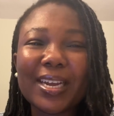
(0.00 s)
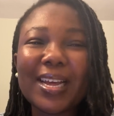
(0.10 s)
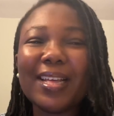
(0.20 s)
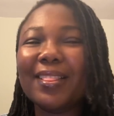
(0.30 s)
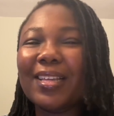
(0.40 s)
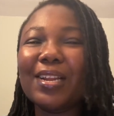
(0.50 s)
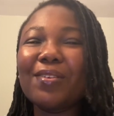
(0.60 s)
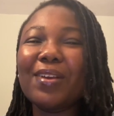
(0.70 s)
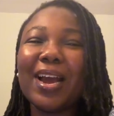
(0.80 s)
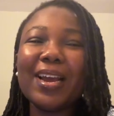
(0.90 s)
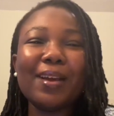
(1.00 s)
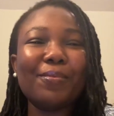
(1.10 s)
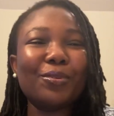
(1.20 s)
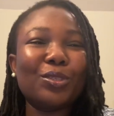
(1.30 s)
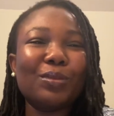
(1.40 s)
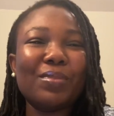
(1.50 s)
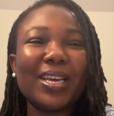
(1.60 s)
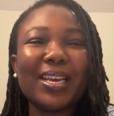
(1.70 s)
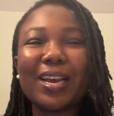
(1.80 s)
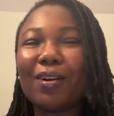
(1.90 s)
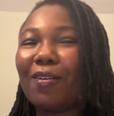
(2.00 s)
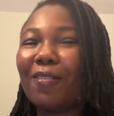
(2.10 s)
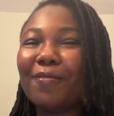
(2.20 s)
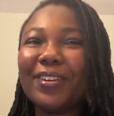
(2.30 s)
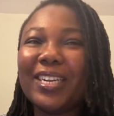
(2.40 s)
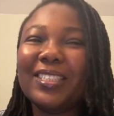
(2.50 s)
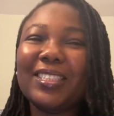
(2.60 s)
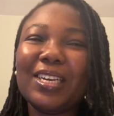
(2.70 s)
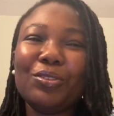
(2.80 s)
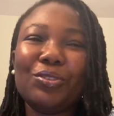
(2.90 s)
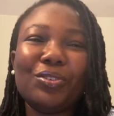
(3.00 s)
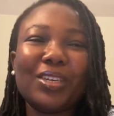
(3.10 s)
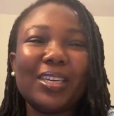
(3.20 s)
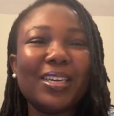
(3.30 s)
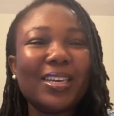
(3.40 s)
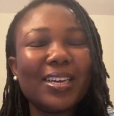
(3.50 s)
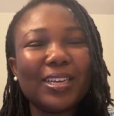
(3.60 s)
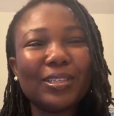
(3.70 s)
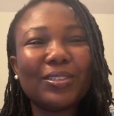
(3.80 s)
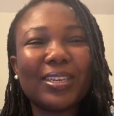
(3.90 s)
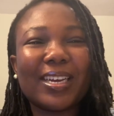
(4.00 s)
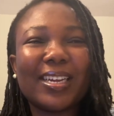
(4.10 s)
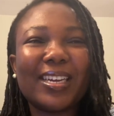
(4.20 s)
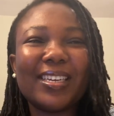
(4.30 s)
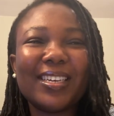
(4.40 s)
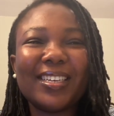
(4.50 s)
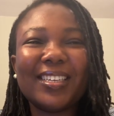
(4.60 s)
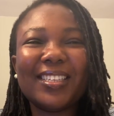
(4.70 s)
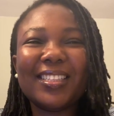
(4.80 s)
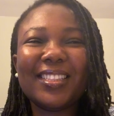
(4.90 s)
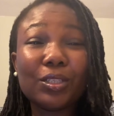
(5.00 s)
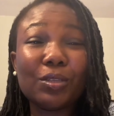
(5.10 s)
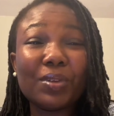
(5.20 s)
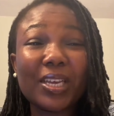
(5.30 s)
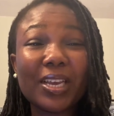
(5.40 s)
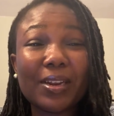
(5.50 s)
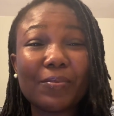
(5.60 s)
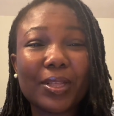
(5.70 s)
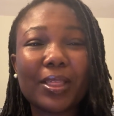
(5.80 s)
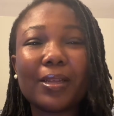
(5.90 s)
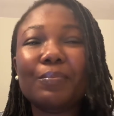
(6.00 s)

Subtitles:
and then you are able to make a confident entry into Canada. To begin with,